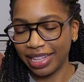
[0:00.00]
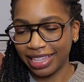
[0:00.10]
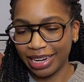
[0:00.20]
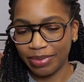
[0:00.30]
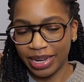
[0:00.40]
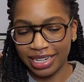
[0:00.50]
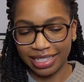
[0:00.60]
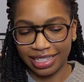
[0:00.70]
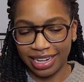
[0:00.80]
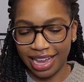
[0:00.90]
that I
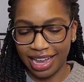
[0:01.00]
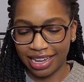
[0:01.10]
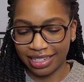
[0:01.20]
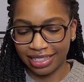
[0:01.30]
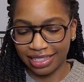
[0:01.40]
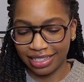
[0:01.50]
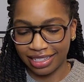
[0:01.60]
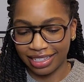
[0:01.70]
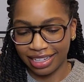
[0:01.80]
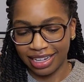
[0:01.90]
went,
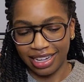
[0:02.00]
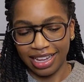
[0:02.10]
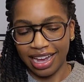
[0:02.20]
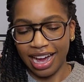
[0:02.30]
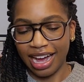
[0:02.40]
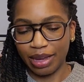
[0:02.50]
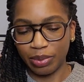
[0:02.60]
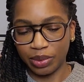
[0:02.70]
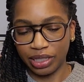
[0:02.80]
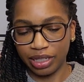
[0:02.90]
and I
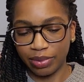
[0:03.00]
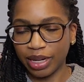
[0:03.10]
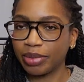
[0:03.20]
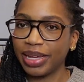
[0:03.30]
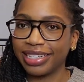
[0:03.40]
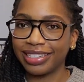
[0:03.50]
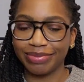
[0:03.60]
would recommend.